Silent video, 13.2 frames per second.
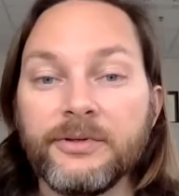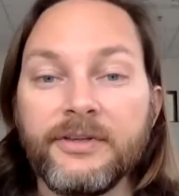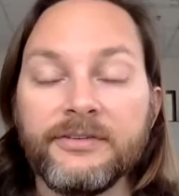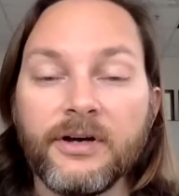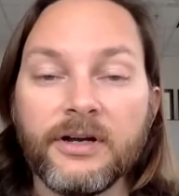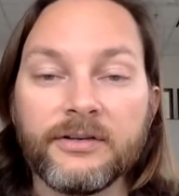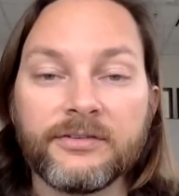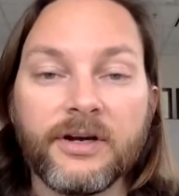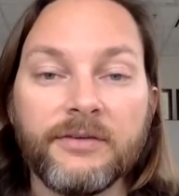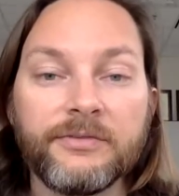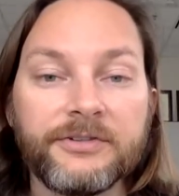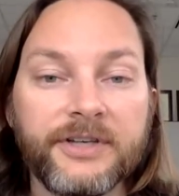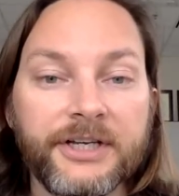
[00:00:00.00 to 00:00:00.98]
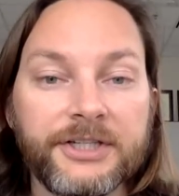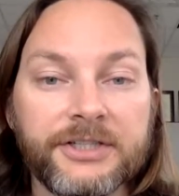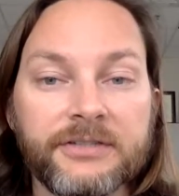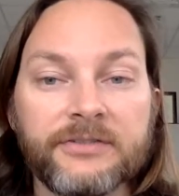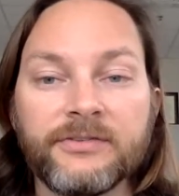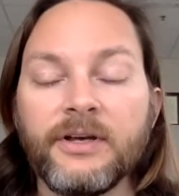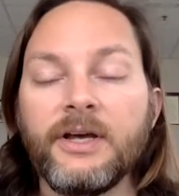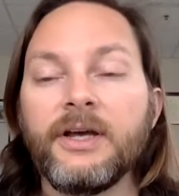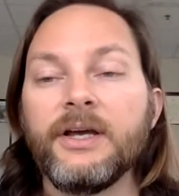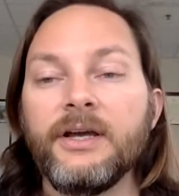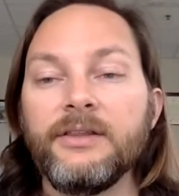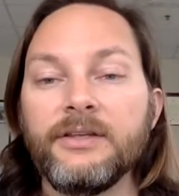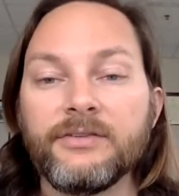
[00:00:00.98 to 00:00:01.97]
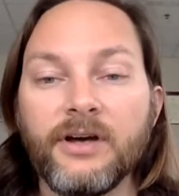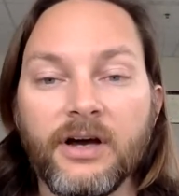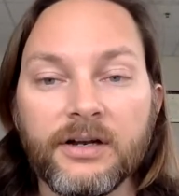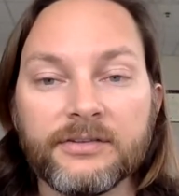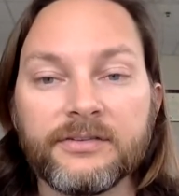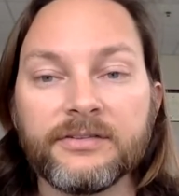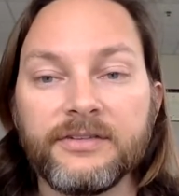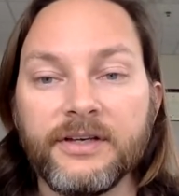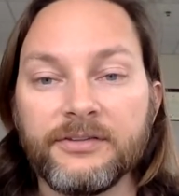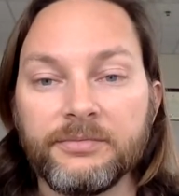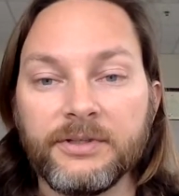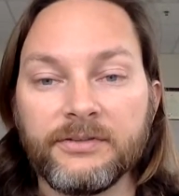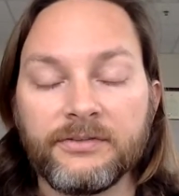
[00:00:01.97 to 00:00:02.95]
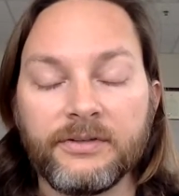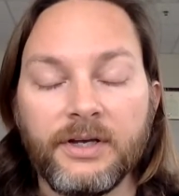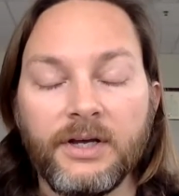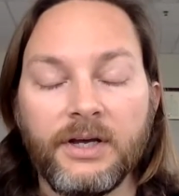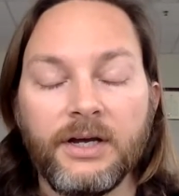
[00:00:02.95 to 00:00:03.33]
with these honest conversations and these honest assessments